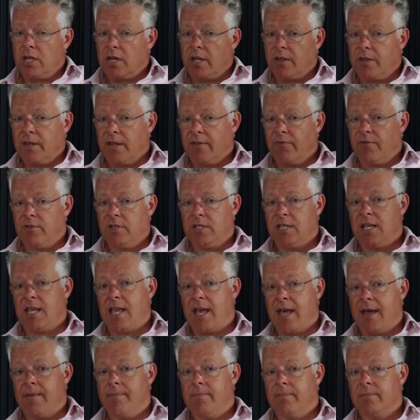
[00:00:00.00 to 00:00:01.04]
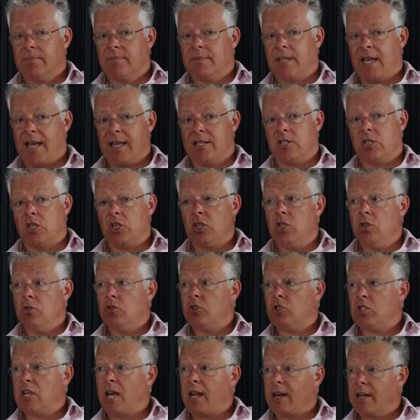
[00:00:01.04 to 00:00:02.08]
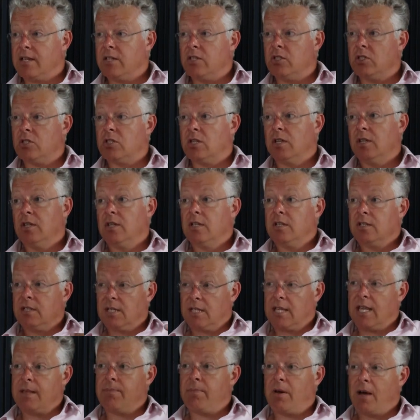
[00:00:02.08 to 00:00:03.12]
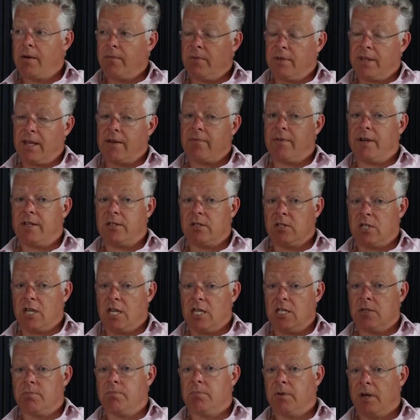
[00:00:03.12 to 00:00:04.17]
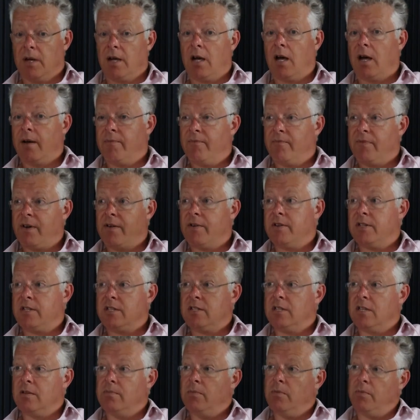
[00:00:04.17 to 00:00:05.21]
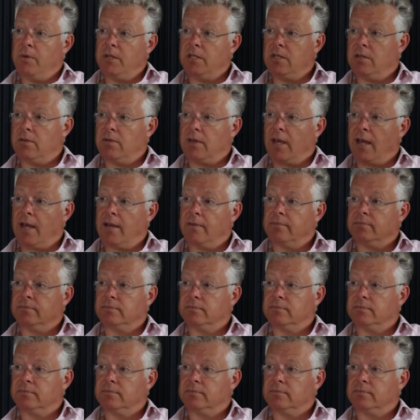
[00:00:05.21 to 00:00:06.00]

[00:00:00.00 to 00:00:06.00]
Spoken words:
And I think for DM, that is a huge challenge to keep up with that rate of change. But I'm very determined that we do that.